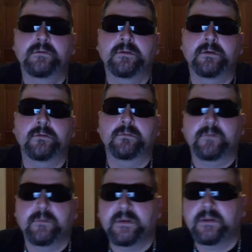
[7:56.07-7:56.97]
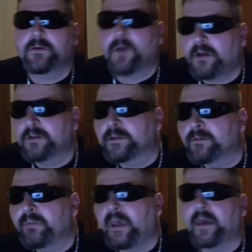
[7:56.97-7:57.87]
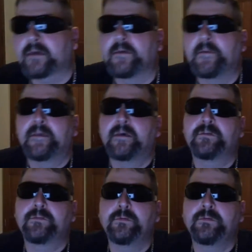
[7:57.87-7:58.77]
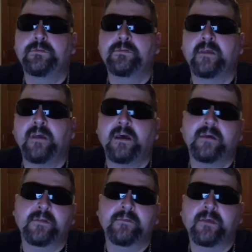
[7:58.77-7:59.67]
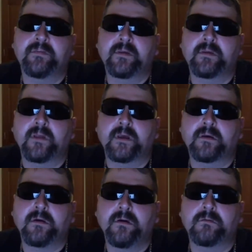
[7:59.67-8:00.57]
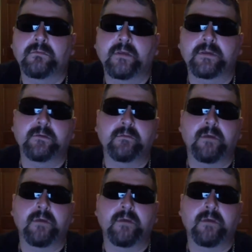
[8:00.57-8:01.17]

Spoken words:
You know, Timmy D calling him back. And as soon as you say that, then they think like, oh, like you